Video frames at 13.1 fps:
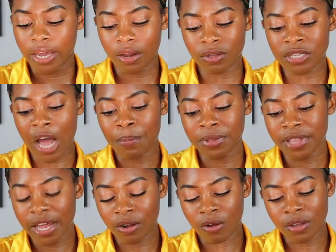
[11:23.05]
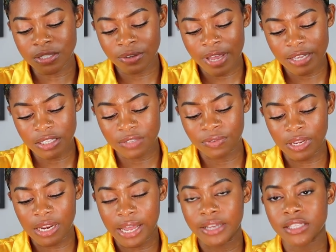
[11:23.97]
And on top of that, it also has this
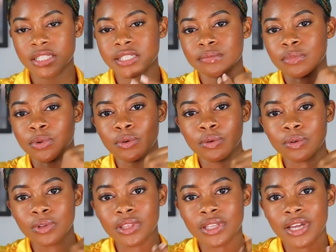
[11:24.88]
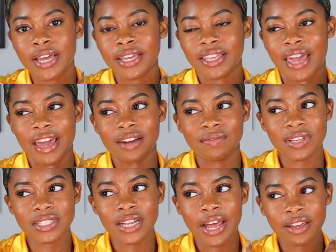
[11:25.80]
really like smooth
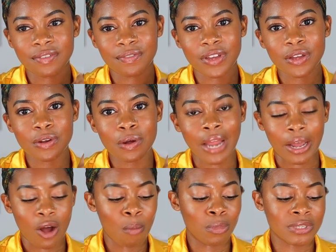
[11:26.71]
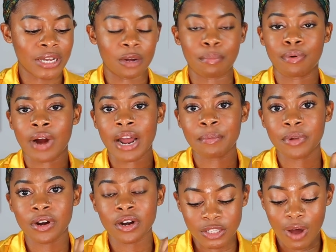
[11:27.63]
canvas-like feel, like almost like a
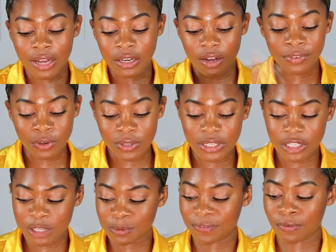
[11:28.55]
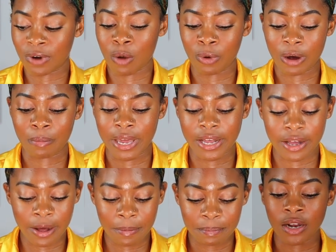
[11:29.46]
primer. So I love using this before I wear
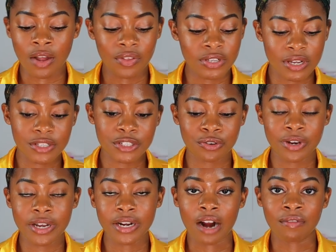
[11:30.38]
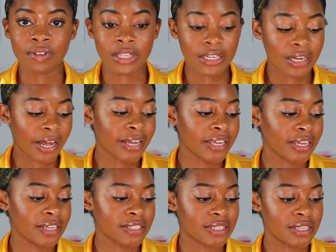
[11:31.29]
makeup. Another sunscreen I really like
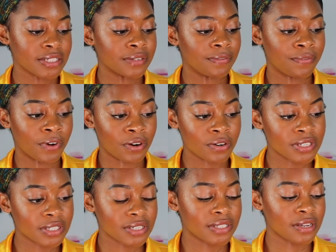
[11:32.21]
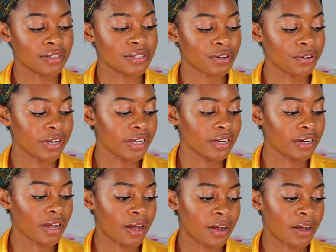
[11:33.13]
is this Versed sunscreen.